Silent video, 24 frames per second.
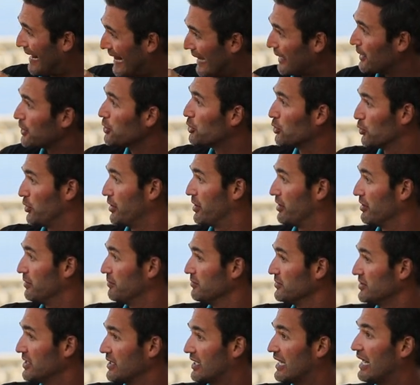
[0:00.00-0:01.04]

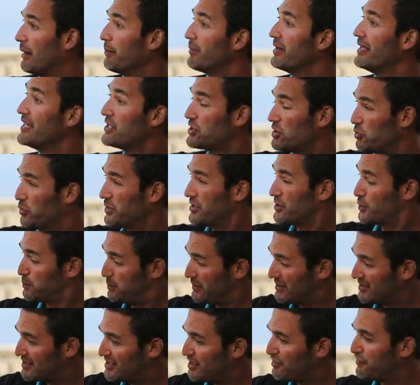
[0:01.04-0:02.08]
algorithms in combination with
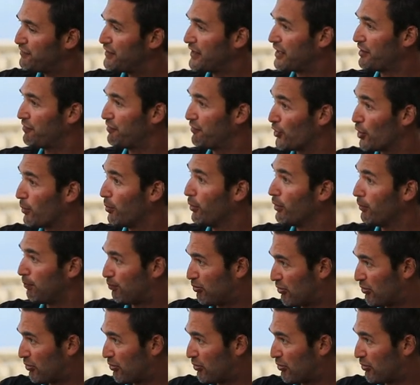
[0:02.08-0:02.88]
specific verbal